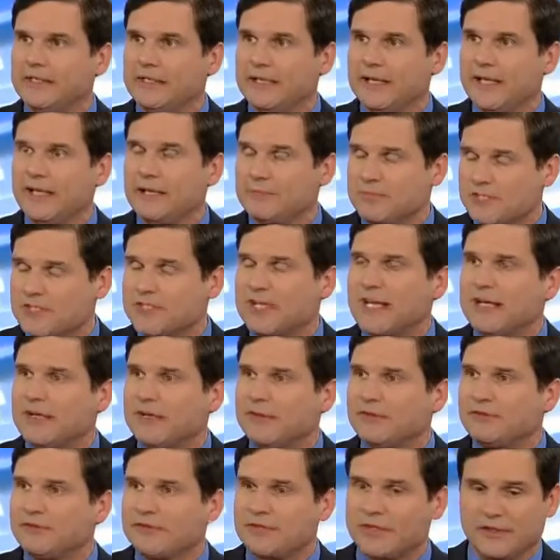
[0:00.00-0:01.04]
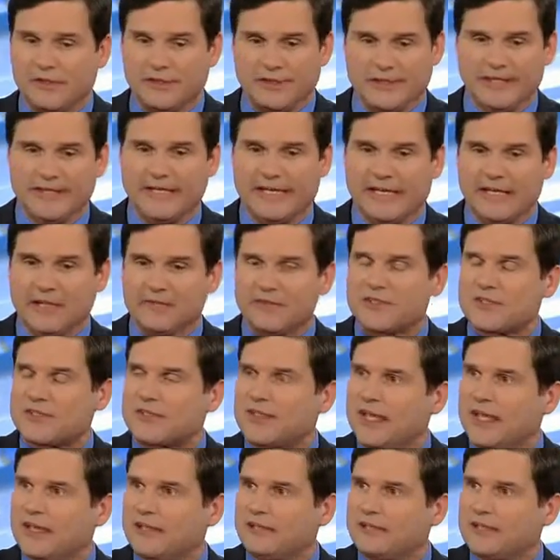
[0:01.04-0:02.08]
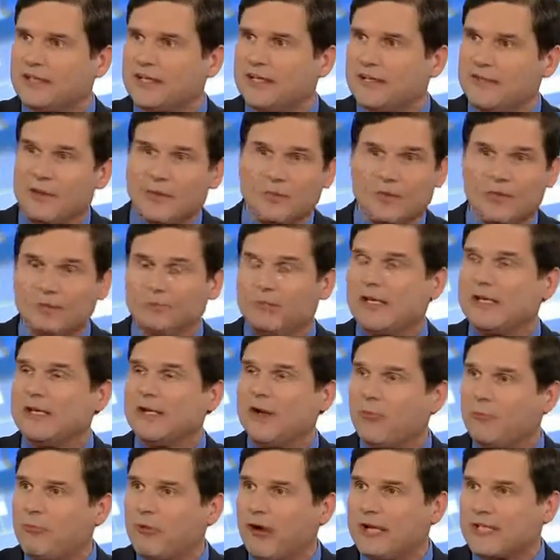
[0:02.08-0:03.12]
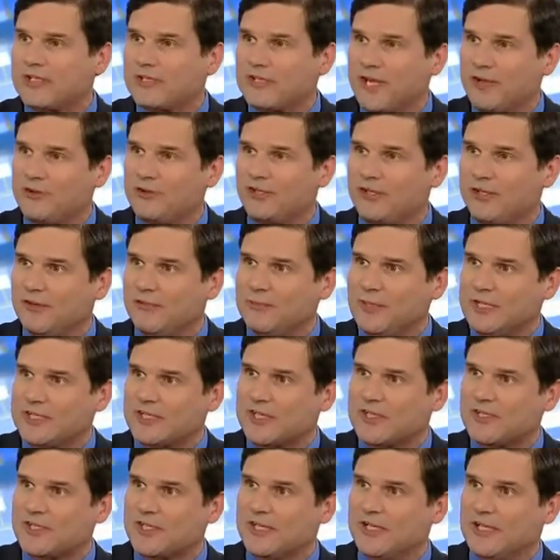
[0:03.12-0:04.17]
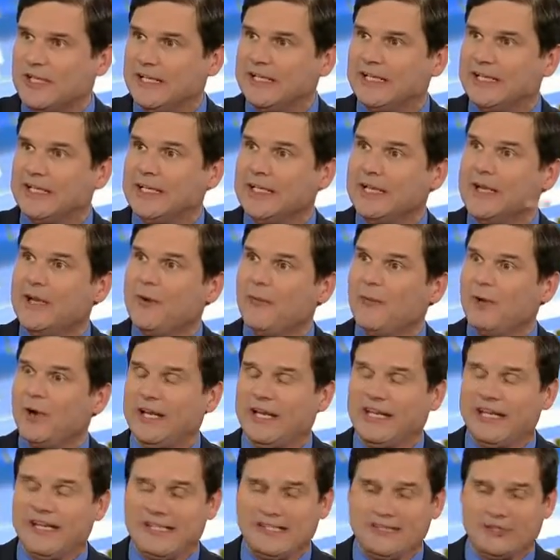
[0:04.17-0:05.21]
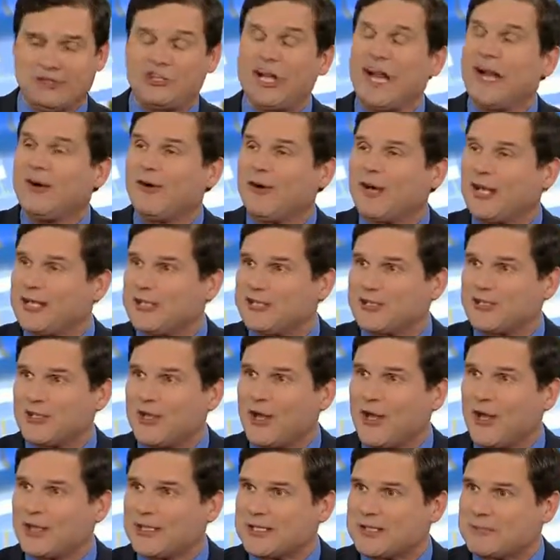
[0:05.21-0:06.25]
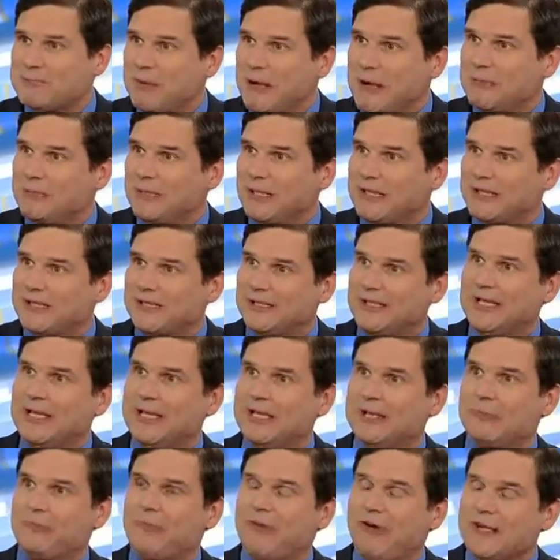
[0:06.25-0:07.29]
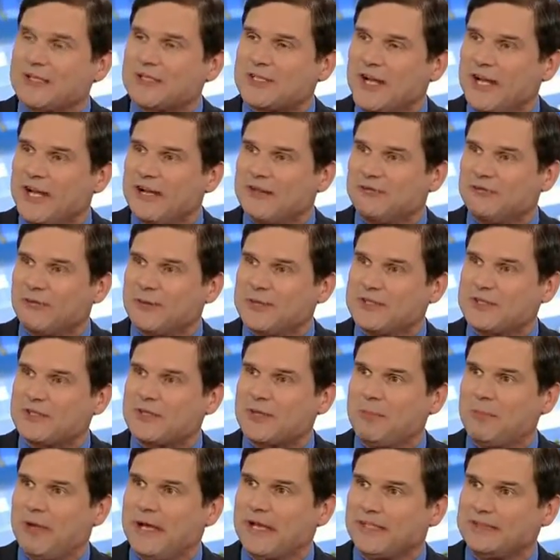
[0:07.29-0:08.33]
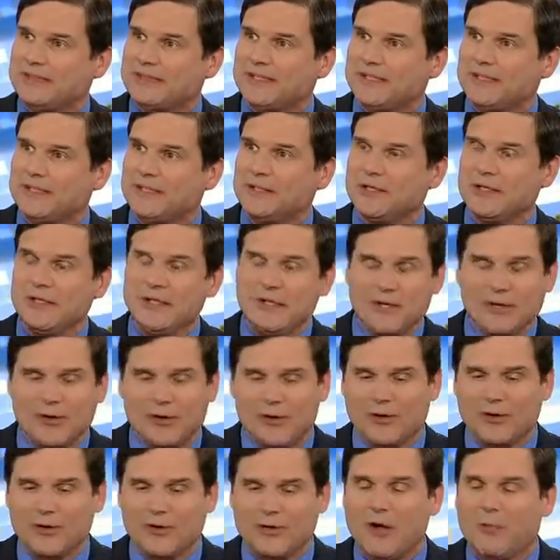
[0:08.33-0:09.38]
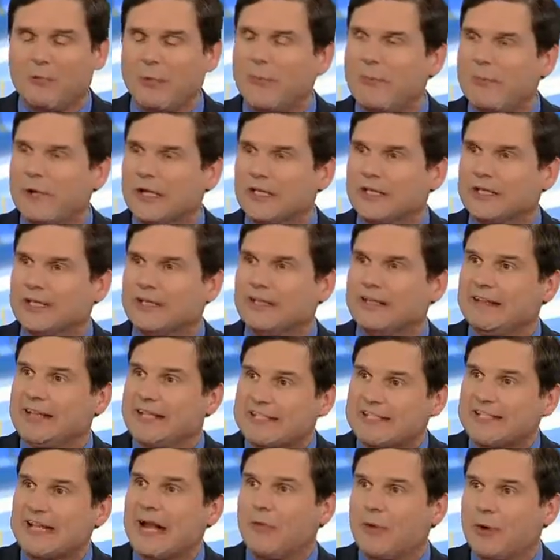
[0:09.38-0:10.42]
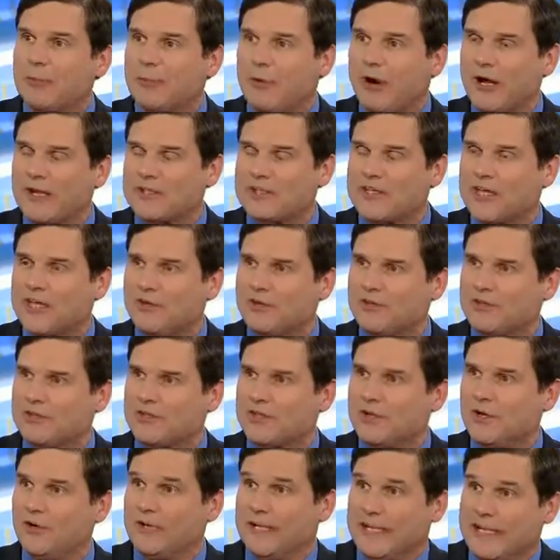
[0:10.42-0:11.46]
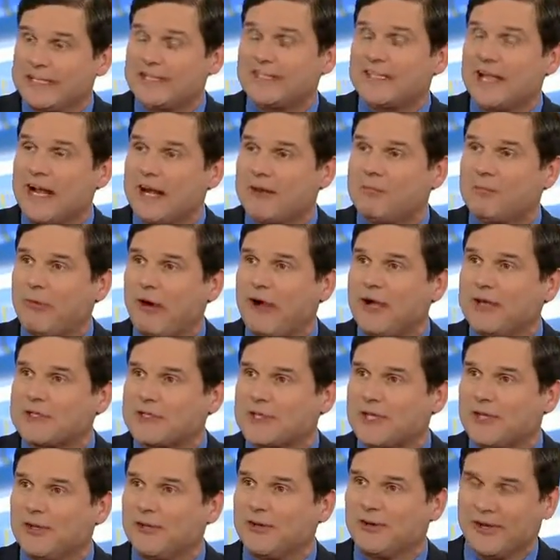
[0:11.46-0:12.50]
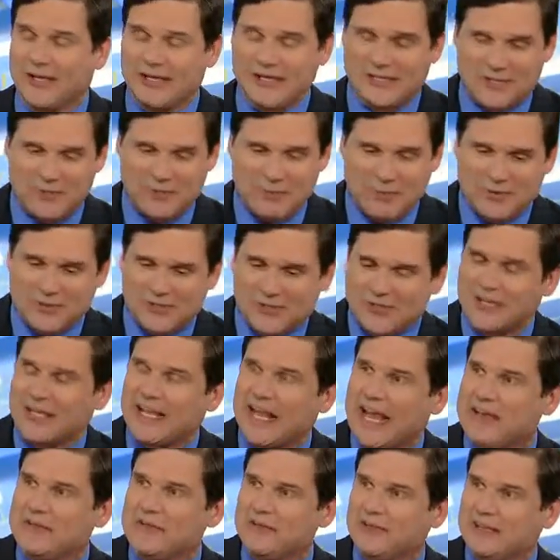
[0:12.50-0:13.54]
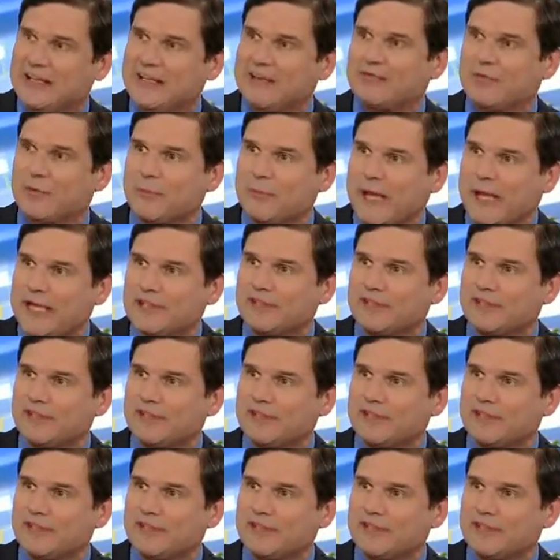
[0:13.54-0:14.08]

himself to announce that there would be no prosecution of Mrs. Clinton, when he shared his thoughts publicly in a press conference about her culpability. That's not what prosecutors do, and he's not a prosecutor. He's supposed to gather the information.